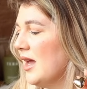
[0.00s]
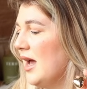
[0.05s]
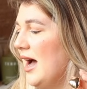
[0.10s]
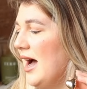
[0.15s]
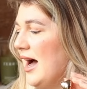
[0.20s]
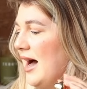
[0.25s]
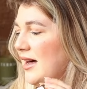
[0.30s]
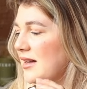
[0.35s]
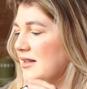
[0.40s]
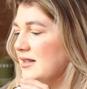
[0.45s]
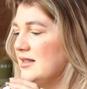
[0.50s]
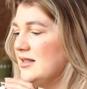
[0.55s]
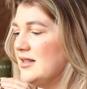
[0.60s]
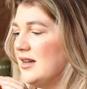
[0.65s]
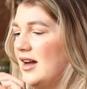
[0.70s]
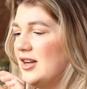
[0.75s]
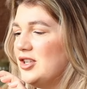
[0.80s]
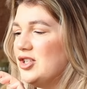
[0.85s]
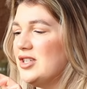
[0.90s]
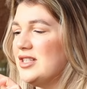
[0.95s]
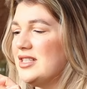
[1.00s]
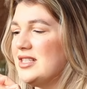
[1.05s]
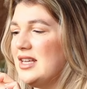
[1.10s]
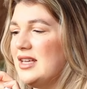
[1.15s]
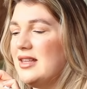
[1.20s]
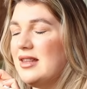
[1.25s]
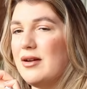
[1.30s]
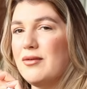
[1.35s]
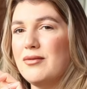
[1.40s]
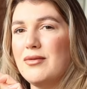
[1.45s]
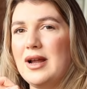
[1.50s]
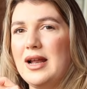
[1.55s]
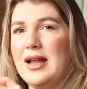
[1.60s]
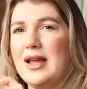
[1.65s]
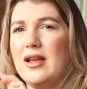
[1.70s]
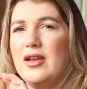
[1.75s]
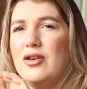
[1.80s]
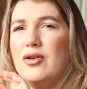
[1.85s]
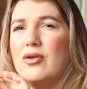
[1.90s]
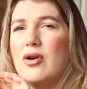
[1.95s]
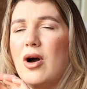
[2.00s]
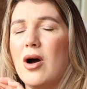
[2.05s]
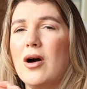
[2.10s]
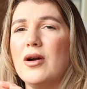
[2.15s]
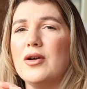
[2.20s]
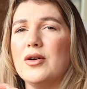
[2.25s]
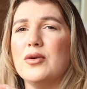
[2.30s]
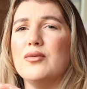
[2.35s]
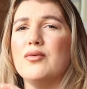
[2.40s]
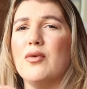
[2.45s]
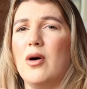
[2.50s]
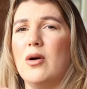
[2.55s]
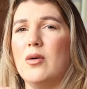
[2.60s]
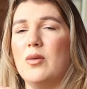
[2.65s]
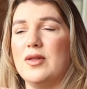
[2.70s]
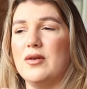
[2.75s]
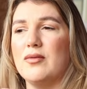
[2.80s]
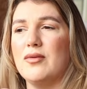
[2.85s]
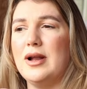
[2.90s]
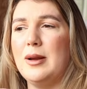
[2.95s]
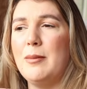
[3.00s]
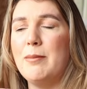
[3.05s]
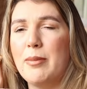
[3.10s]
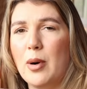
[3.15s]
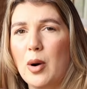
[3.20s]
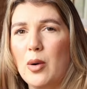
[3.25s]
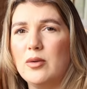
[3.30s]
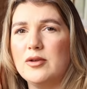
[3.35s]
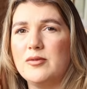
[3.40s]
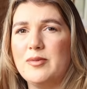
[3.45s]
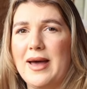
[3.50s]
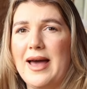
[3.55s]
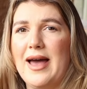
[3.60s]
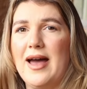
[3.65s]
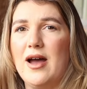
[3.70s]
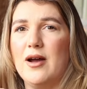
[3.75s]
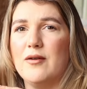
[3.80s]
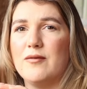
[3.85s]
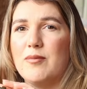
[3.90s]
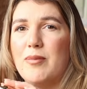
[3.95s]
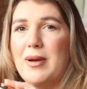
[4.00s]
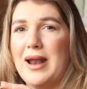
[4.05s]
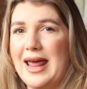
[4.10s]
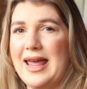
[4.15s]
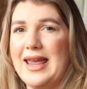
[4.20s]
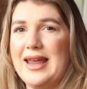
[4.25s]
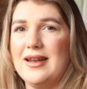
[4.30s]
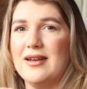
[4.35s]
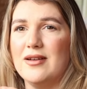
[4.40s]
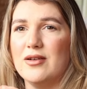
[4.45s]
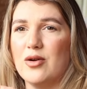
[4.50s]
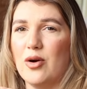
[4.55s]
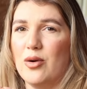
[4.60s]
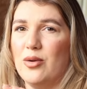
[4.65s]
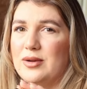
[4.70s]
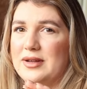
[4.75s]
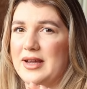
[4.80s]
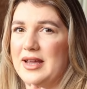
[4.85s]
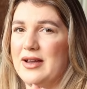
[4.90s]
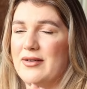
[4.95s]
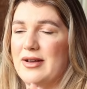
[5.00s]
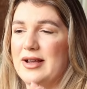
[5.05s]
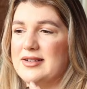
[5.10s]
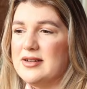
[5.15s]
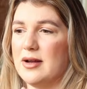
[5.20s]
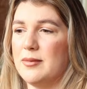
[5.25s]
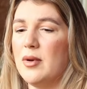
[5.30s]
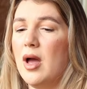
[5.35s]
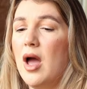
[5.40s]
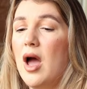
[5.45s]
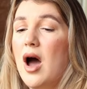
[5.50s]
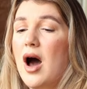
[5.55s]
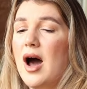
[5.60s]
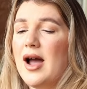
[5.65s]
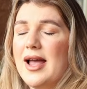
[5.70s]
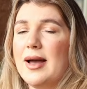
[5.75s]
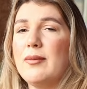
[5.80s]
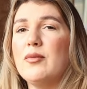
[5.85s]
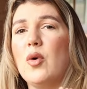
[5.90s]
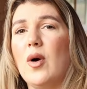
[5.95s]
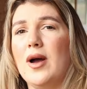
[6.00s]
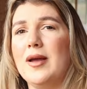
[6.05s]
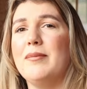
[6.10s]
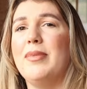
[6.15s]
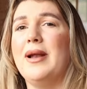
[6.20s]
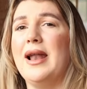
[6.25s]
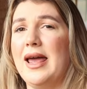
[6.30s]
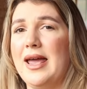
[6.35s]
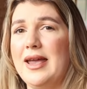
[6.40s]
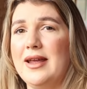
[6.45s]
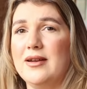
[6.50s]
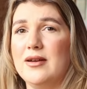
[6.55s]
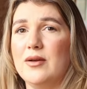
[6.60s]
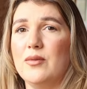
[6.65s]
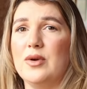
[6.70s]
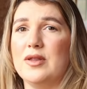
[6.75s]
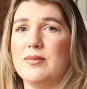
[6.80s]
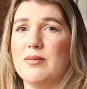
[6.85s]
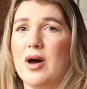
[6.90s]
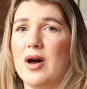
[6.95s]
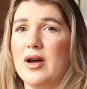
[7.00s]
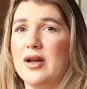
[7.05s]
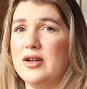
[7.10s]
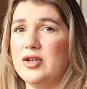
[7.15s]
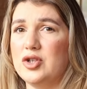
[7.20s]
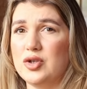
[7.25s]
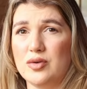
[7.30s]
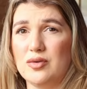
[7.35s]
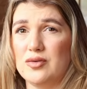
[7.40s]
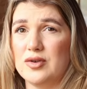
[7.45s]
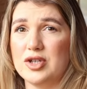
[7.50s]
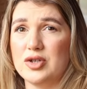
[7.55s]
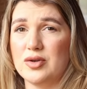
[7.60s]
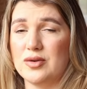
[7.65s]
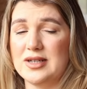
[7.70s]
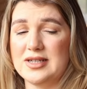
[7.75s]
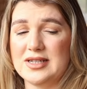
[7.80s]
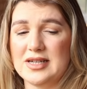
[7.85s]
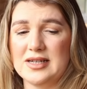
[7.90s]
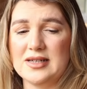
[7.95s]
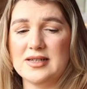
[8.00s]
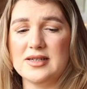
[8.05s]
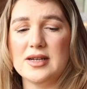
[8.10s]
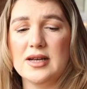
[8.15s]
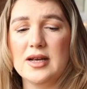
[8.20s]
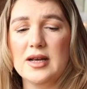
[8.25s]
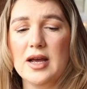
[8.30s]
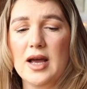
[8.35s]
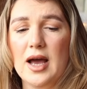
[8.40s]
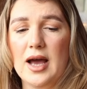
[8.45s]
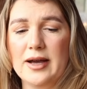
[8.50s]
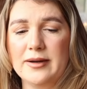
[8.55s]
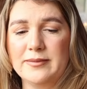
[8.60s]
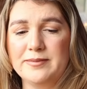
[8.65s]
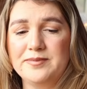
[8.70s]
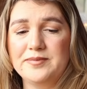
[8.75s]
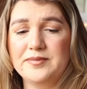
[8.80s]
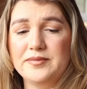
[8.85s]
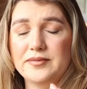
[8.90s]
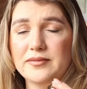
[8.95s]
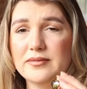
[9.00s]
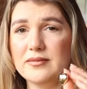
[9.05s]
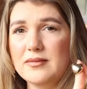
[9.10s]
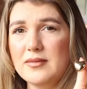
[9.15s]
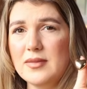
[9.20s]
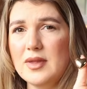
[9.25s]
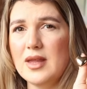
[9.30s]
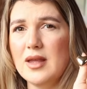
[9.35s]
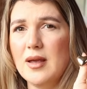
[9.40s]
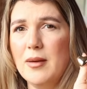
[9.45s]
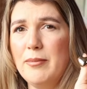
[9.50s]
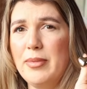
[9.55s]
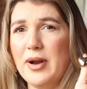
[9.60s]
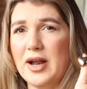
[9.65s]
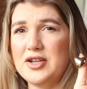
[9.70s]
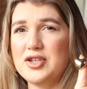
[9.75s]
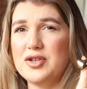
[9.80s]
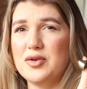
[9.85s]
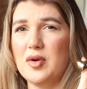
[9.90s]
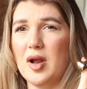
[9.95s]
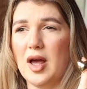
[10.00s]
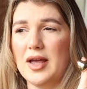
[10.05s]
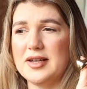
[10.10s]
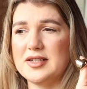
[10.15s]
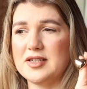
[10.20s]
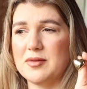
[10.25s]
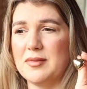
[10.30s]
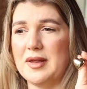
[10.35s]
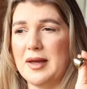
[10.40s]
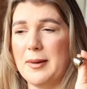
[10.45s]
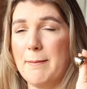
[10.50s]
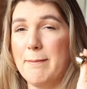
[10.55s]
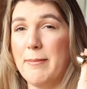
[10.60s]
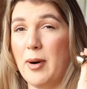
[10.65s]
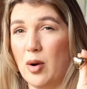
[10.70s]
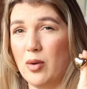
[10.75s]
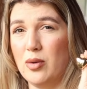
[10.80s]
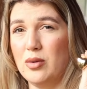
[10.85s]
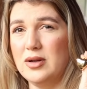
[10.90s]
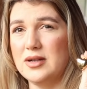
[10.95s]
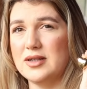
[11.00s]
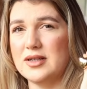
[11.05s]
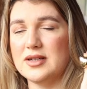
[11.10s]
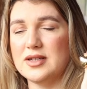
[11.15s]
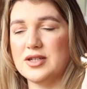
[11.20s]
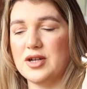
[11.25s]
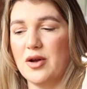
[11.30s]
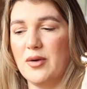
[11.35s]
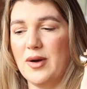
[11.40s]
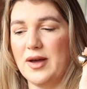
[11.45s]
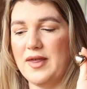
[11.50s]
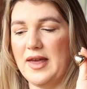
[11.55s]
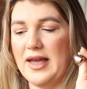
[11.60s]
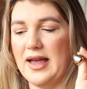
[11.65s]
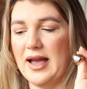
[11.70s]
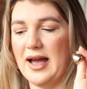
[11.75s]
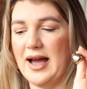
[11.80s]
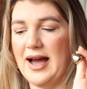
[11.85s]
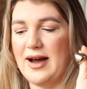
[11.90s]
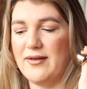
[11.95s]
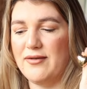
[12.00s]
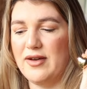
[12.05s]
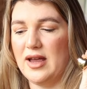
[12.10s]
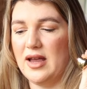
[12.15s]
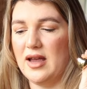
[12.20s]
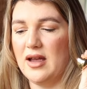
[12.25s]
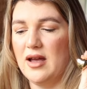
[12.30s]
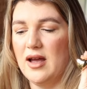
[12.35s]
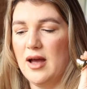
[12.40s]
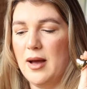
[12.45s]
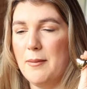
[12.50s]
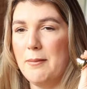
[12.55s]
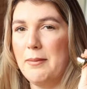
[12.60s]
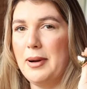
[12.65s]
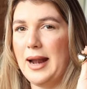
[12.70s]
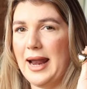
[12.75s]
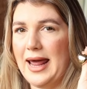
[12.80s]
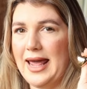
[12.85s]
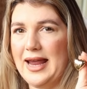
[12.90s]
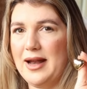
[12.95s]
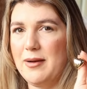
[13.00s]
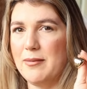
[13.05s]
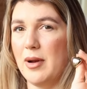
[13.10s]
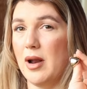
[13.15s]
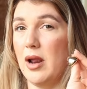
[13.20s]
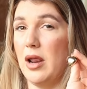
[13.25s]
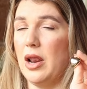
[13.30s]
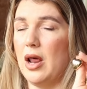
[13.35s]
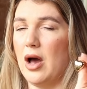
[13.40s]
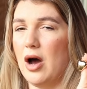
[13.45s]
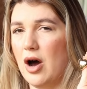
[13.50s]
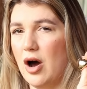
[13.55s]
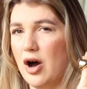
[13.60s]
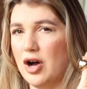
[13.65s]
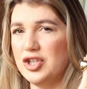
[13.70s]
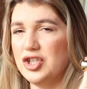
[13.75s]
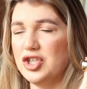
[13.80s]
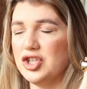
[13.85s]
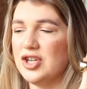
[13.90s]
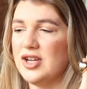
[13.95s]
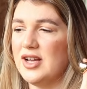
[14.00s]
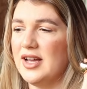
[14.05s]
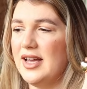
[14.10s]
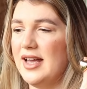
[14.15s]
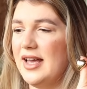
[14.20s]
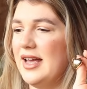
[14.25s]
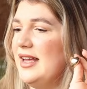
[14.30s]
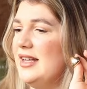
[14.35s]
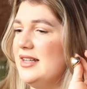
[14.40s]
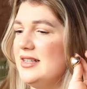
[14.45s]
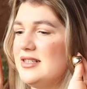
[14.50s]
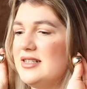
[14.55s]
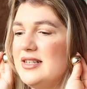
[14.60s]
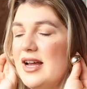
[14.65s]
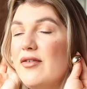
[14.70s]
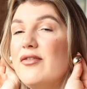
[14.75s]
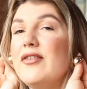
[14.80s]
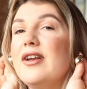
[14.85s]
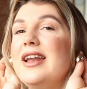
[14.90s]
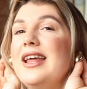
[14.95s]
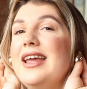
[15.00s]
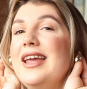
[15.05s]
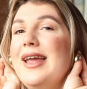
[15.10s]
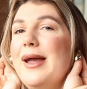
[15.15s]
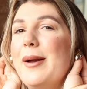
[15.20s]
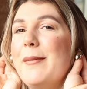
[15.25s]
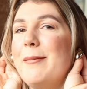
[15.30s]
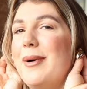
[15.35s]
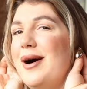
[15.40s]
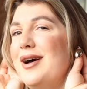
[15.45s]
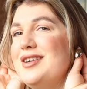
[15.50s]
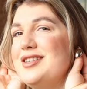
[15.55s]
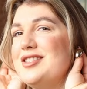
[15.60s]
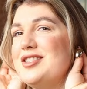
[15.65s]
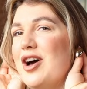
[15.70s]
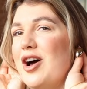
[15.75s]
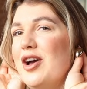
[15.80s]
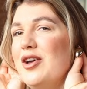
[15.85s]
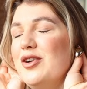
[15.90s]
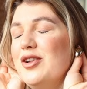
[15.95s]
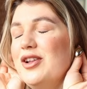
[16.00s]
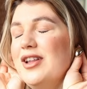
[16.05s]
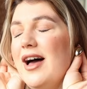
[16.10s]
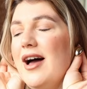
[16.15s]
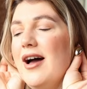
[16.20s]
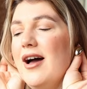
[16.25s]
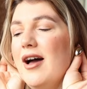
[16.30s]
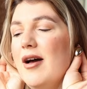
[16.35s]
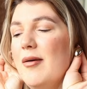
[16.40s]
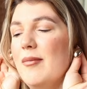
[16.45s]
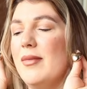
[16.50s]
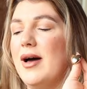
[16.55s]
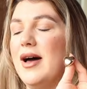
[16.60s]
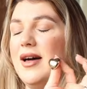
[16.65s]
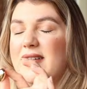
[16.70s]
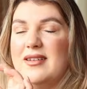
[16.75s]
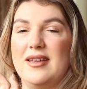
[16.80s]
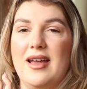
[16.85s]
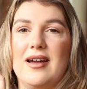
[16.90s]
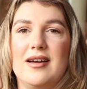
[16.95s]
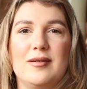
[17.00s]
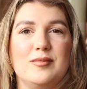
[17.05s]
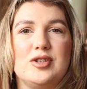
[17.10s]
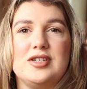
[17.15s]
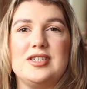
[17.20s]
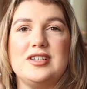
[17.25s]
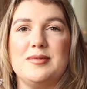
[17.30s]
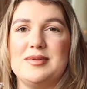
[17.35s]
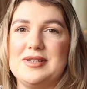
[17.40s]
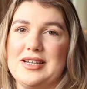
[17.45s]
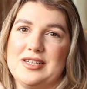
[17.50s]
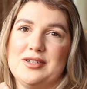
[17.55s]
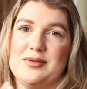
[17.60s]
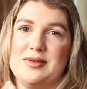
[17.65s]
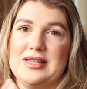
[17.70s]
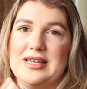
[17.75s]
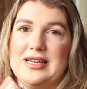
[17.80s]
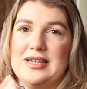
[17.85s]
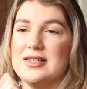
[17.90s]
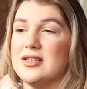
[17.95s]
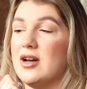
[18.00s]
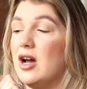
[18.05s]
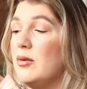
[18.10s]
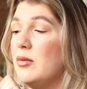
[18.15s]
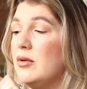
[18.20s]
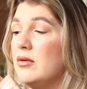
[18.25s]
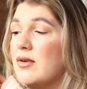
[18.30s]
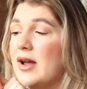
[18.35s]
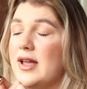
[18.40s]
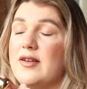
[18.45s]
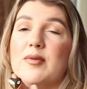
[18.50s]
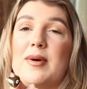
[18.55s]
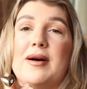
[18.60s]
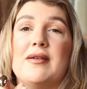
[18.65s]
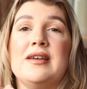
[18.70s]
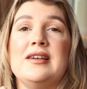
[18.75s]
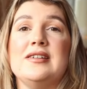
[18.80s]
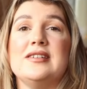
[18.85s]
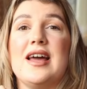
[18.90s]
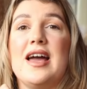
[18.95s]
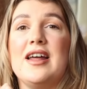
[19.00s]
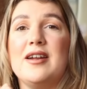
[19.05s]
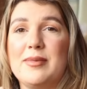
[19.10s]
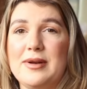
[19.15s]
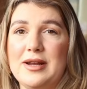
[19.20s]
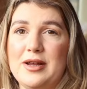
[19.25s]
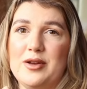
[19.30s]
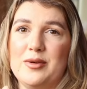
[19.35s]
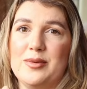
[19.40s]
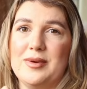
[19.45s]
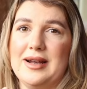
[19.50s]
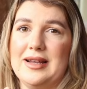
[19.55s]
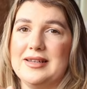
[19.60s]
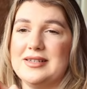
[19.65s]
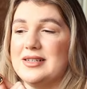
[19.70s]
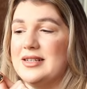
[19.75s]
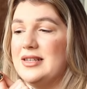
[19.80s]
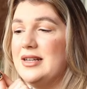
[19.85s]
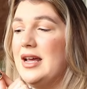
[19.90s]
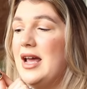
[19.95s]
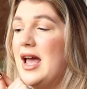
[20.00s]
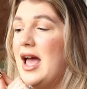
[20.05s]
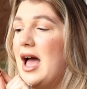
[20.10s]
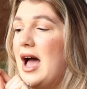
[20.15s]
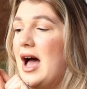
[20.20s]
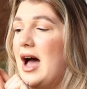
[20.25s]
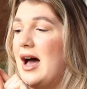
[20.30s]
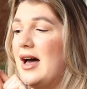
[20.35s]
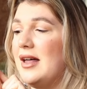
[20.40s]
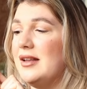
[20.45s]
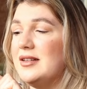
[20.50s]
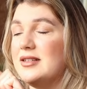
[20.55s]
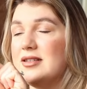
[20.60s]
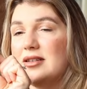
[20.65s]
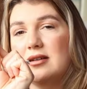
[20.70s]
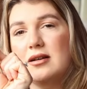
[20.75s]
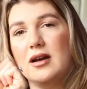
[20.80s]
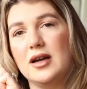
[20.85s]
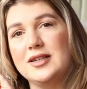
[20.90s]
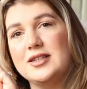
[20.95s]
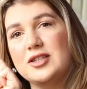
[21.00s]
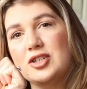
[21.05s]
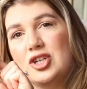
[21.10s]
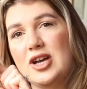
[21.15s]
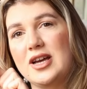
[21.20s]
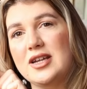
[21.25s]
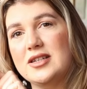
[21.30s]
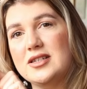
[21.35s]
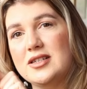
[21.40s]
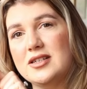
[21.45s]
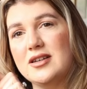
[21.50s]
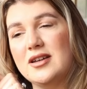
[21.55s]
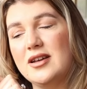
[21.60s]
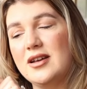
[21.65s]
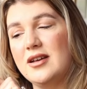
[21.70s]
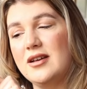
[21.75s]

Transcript: And I just think they're really, you can't go wrong with a really bold pair of plain gold earrings. I am quite plain with my jewellery choices, but I do like something bold, so I think having plain but large is definitely my style, and yeah, I'm just obsessed with these. I will rave about these to anybody who would listen, and I suggest